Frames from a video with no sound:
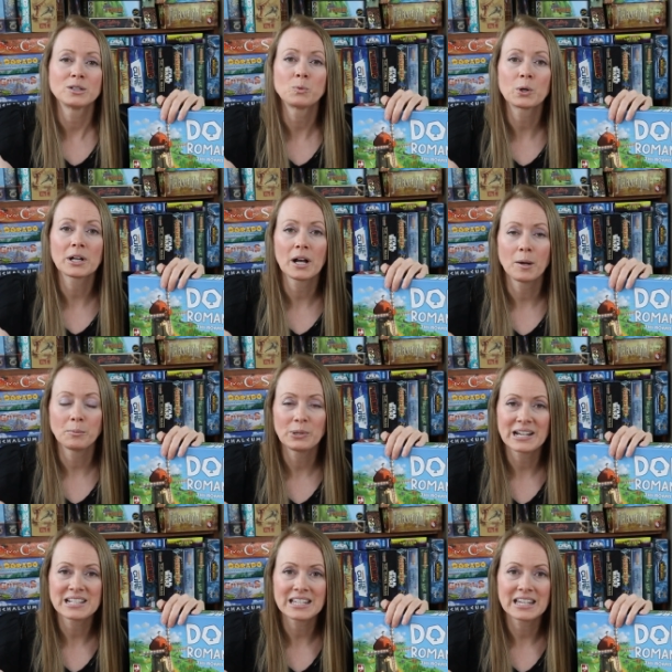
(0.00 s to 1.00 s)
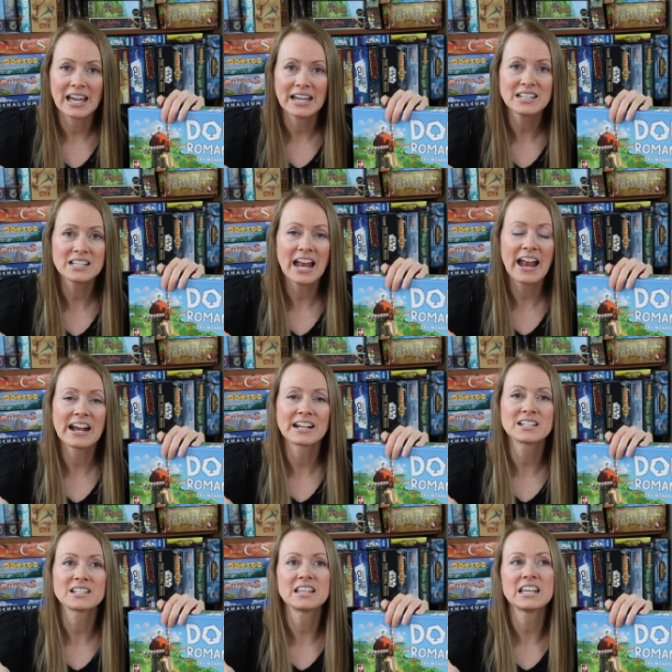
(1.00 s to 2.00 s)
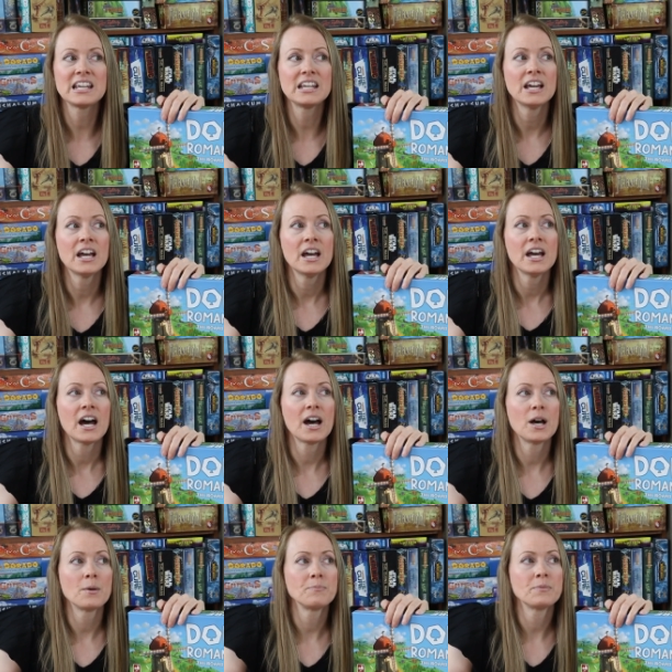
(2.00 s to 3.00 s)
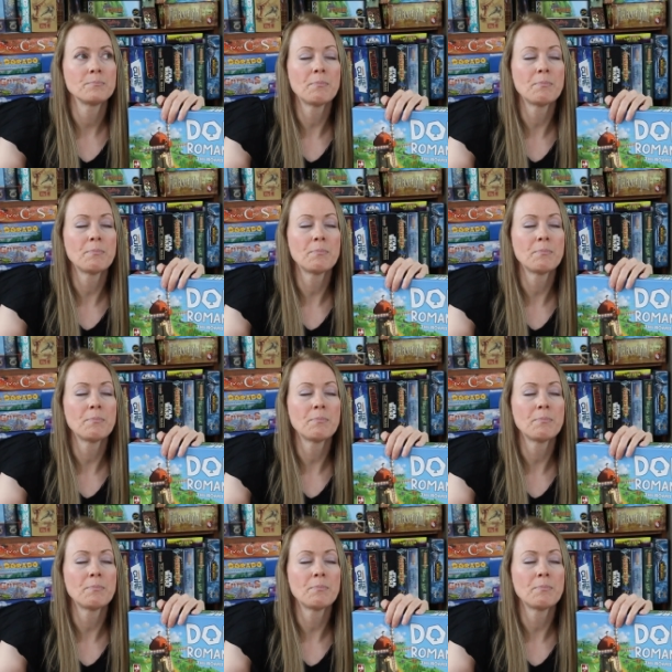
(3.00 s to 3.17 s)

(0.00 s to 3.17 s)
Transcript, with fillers: the more complex it gets, and the Um,